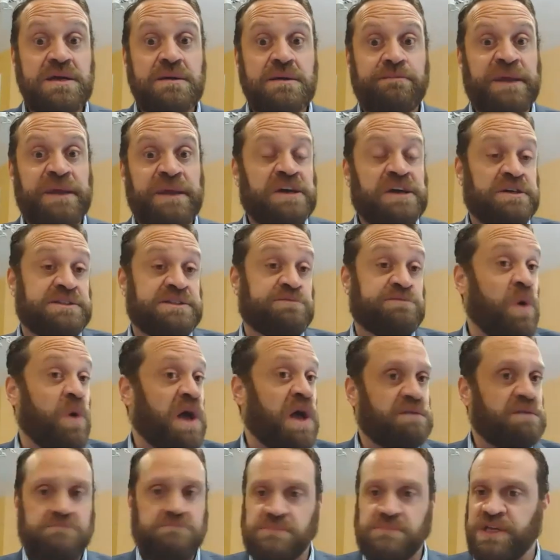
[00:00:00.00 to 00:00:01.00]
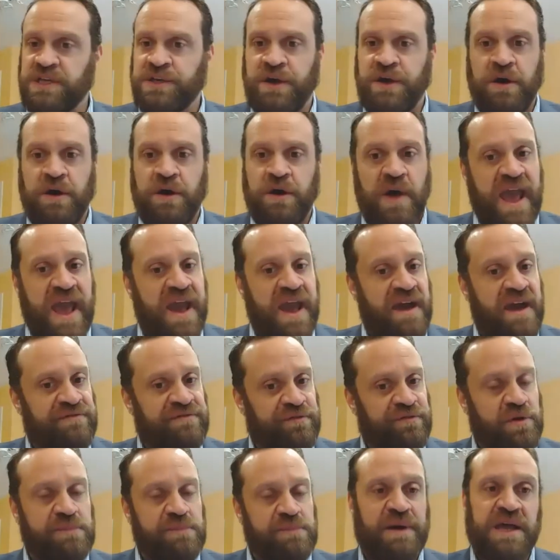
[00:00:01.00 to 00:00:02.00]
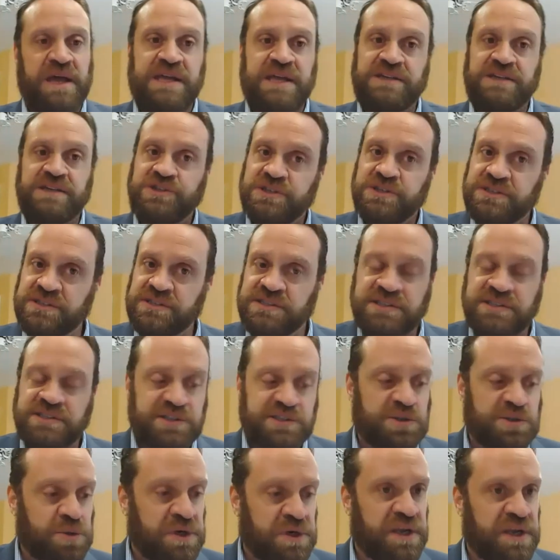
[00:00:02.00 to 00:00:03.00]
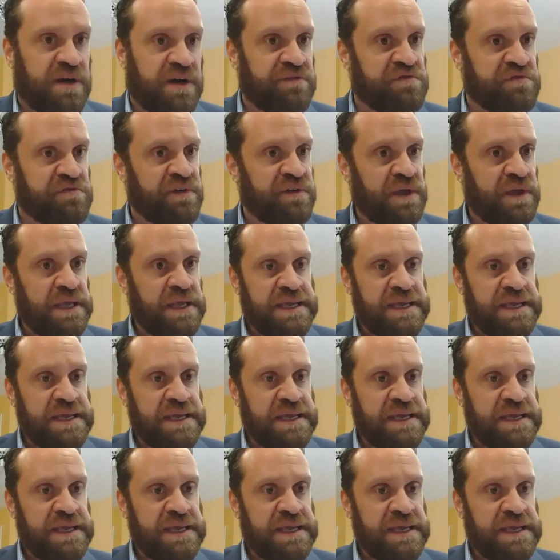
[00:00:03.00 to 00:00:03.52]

Because what, you know, everybody just sort of